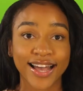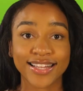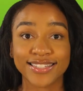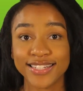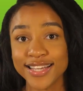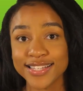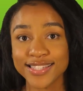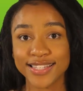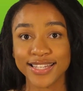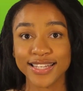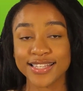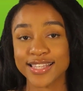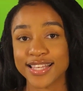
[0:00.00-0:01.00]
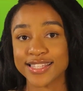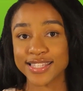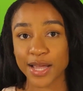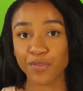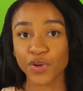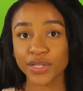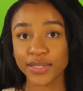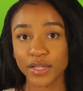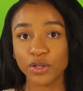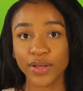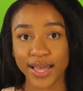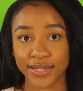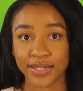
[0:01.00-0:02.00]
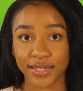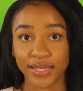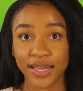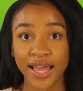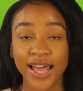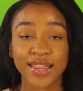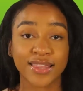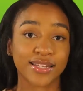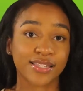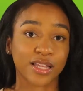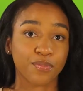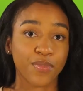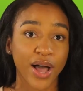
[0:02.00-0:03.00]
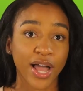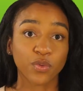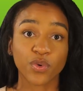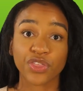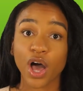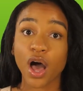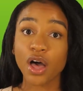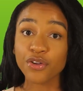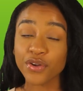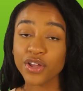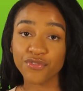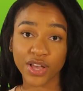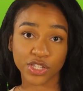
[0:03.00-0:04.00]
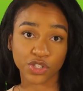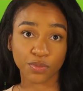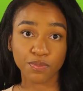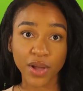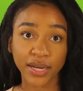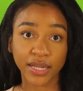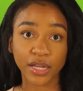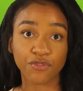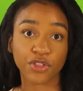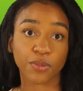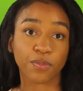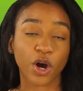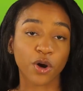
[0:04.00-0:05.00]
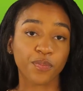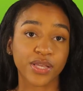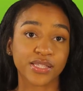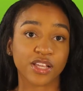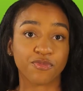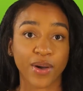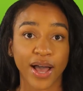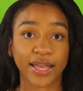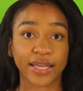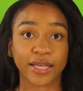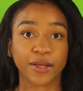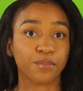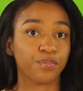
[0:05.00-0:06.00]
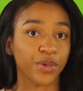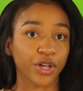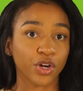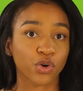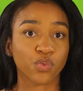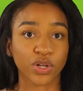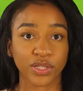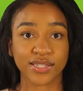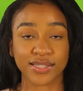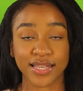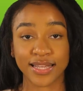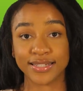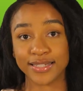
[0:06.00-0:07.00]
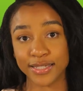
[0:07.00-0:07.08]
A DST is a separate legal entity that is combined with other investor money for the purpose of buying bigger real estate